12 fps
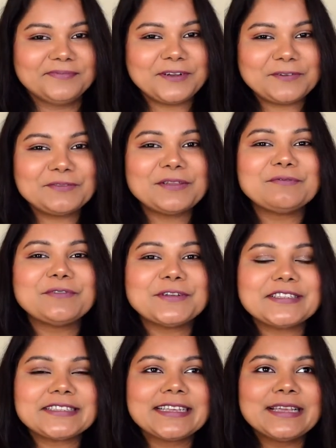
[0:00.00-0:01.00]
One of them
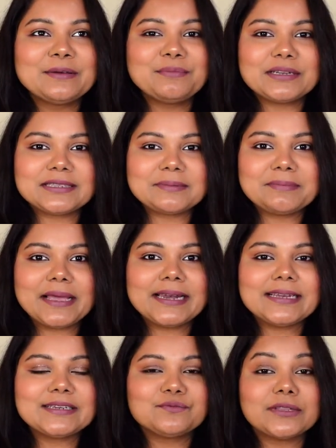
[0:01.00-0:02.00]
was Prism
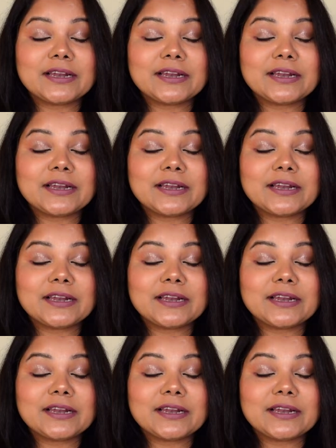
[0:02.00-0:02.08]
palette.